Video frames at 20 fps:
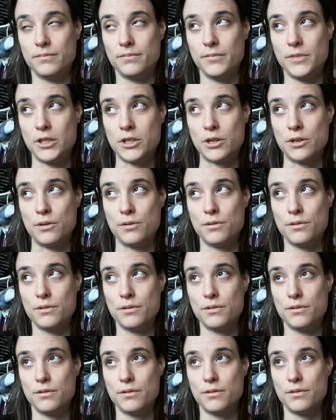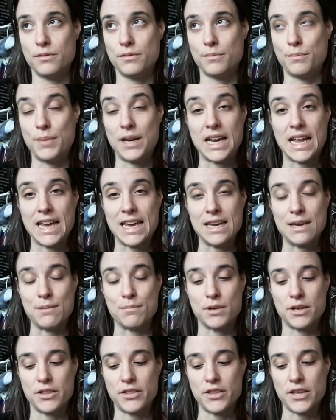you know,
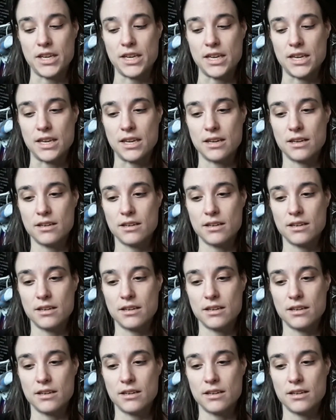blame the